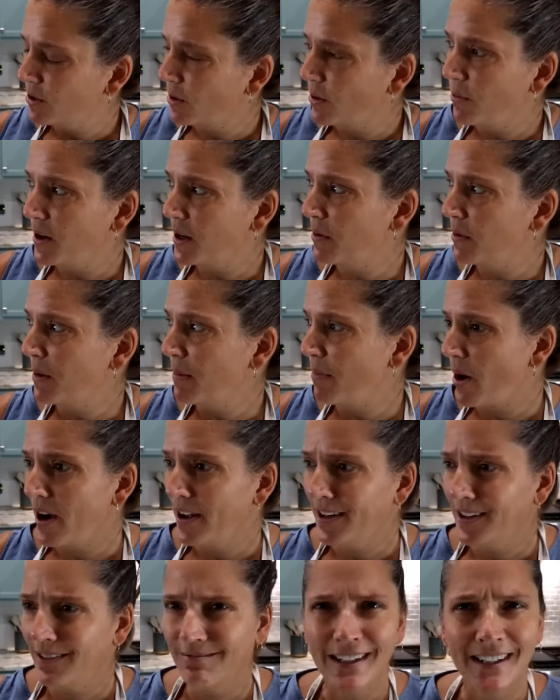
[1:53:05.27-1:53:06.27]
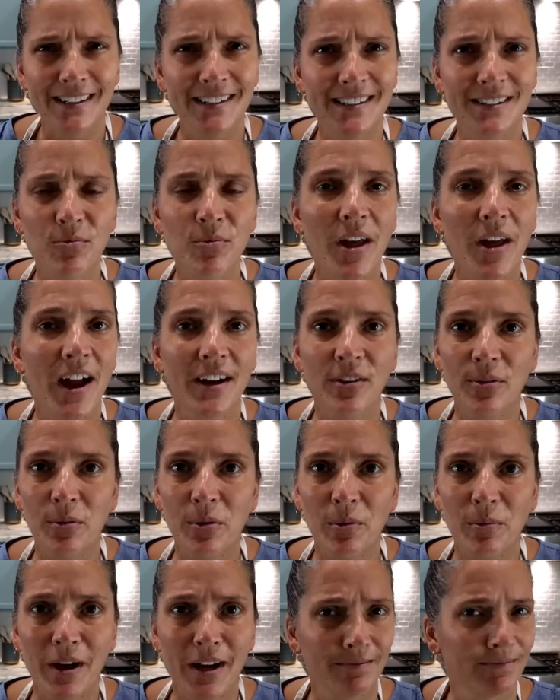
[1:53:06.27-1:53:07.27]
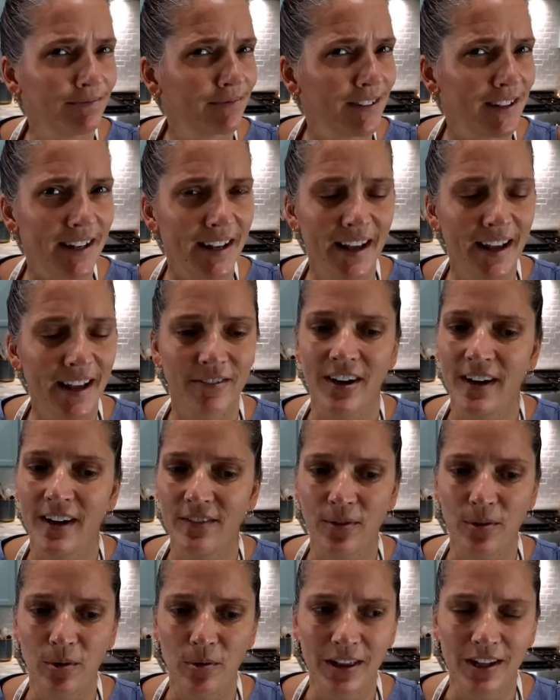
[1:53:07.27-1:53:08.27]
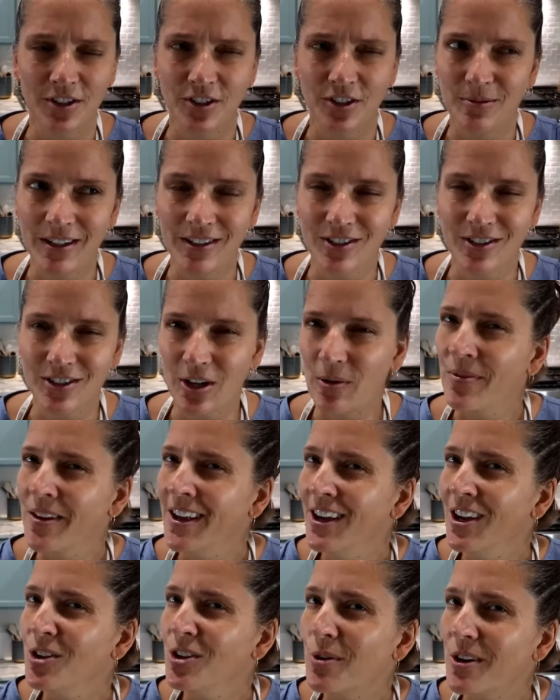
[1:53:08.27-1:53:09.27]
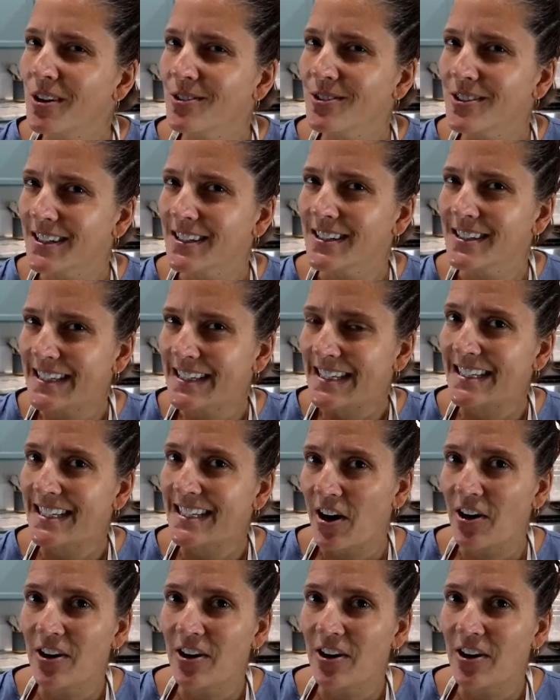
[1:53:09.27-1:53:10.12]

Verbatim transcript: so weird we bought it. it I had to throw it away. Never have to throw away meat. So one of those things,